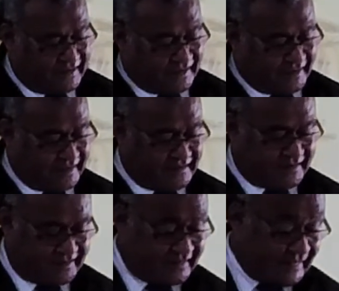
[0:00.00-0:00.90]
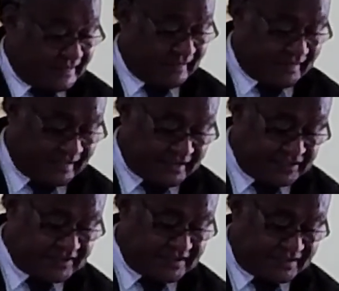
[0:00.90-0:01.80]
and thy
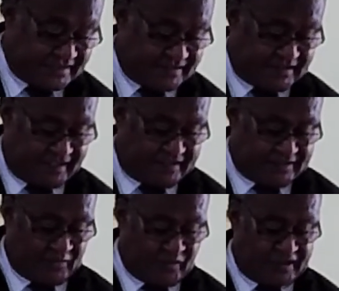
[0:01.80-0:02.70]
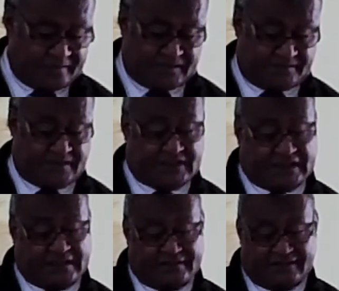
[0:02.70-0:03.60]
righteousness as the waves of the sea.